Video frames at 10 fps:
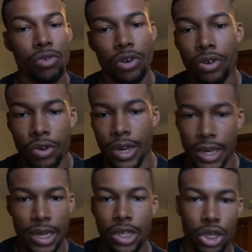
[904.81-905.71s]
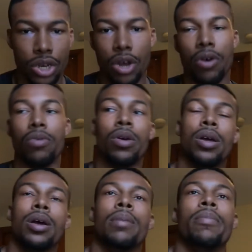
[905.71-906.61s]
you're going to need to know
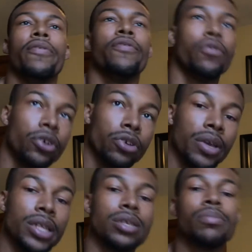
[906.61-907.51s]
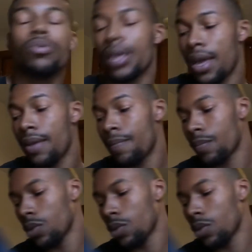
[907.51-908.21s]
before you get to boot camp,